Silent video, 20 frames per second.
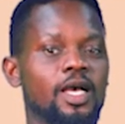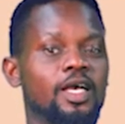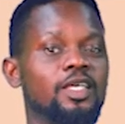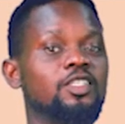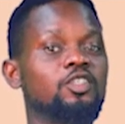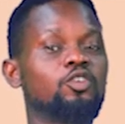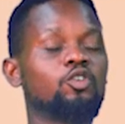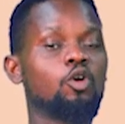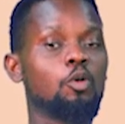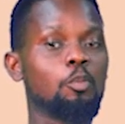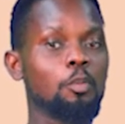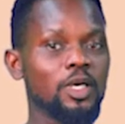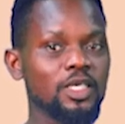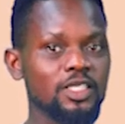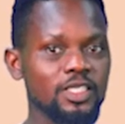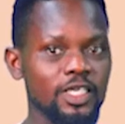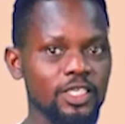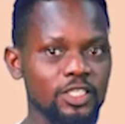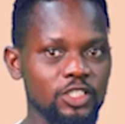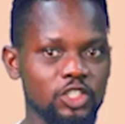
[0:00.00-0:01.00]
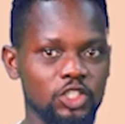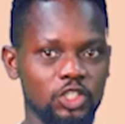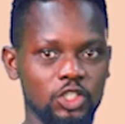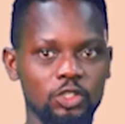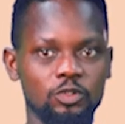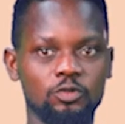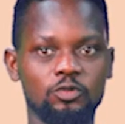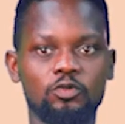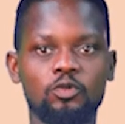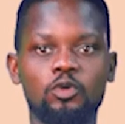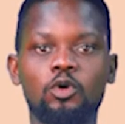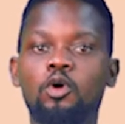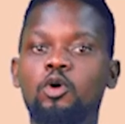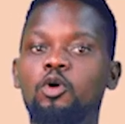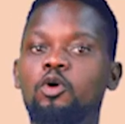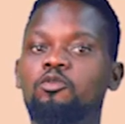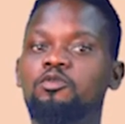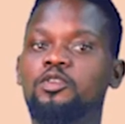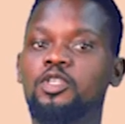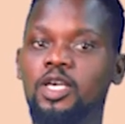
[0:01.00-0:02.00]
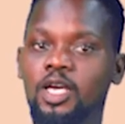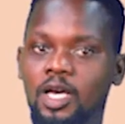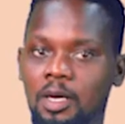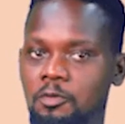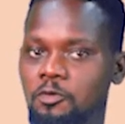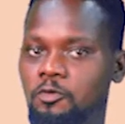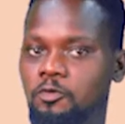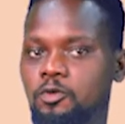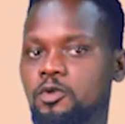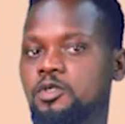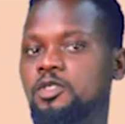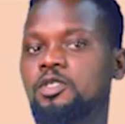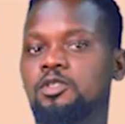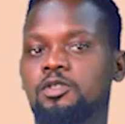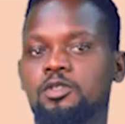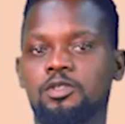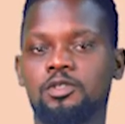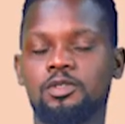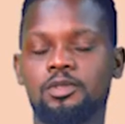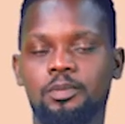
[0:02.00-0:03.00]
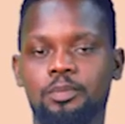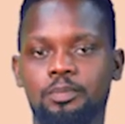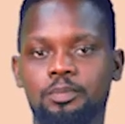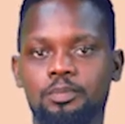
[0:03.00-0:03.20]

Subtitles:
and the commander-in-chief of the armed forces.